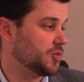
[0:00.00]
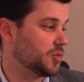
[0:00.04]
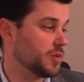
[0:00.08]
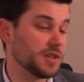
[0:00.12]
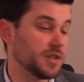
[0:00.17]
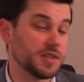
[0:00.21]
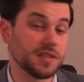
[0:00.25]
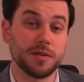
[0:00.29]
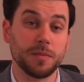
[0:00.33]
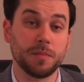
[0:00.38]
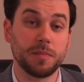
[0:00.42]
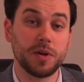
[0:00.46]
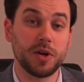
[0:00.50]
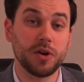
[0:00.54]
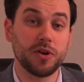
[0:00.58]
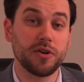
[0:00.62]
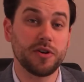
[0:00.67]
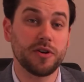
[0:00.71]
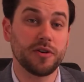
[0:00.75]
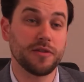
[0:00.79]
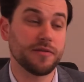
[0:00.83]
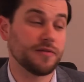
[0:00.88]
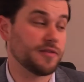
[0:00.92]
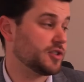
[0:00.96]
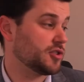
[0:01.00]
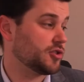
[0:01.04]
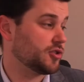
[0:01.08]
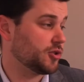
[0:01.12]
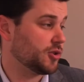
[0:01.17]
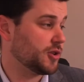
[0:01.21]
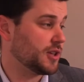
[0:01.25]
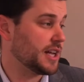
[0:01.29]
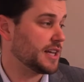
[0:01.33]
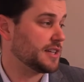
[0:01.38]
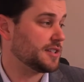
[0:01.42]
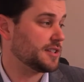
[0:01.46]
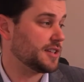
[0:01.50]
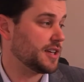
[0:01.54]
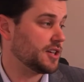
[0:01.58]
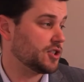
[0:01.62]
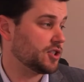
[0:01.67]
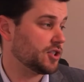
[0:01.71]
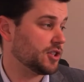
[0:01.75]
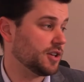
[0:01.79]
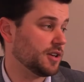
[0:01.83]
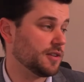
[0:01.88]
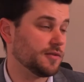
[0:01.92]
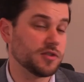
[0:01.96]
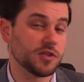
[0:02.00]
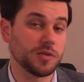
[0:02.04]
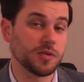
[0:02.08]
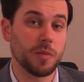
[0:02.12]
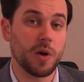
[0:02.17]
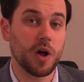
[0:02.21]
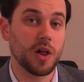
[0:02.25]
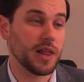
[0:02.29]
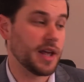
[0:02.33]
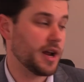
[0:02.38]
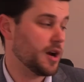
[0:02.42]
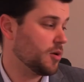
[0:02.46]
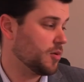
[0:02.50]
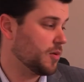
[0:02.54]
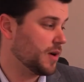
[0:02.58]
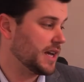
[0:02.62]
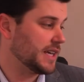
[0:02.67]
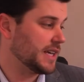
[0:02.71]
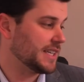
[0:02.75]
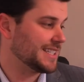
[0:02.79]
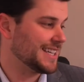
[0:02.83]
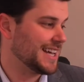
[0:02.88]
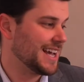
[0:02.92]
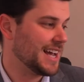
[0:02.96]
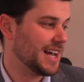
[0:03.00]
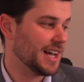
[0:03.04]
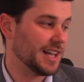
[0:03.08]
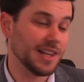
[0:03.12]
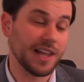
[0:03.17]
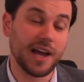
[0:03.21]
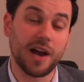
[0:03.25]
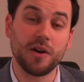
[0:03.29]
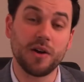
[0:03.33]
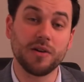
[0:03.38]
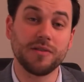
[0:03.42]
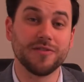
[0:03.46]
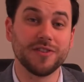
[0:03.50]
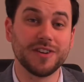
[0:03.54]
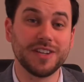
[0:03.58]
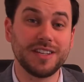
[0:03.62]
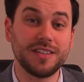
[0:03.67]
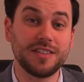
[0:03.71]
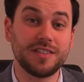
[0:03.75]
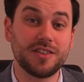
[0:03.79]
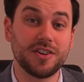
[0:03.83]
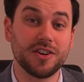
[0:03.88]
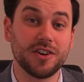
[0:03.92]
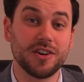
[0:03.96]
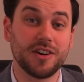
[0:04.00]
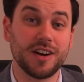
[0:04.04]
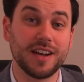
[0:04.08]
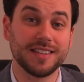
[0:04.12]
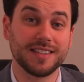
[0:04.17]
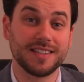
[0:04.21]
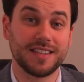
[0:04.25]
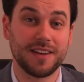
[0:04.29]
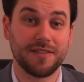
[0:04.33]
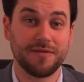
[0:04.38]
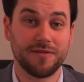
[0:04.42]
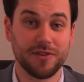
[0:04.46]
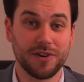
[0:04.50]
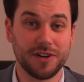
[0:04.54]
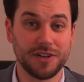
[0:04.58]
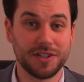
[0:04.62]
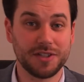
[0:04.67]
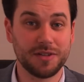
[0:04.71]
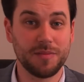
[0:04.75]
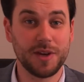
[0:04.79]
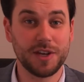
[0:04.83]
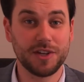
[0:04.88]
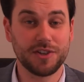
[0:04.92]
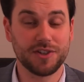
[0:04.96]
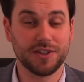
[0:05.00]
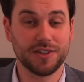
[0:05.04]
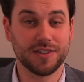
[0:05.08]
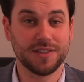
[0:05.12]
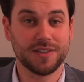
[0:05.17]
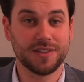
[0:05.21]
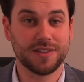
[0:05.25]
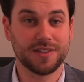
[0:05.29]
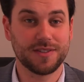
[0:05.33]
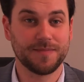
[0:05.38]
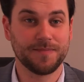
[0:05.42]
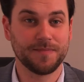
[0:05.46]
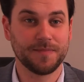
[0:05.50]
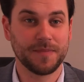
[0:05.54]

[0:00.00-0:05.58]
with superior visualization of small airways, allowing for easier and safer intubations.